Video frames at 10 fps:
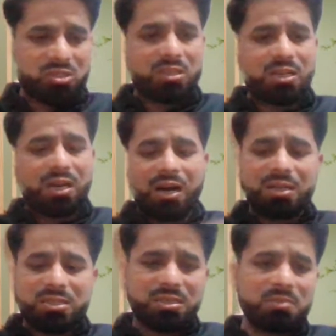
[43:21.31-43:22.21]
There
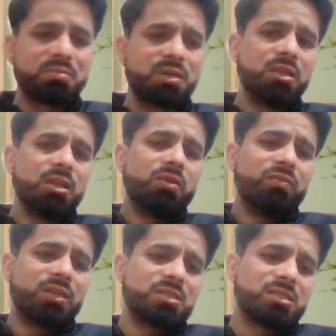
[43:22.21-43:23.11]
are some,
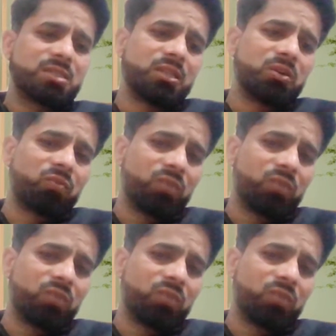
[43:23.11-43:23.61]
we can say that,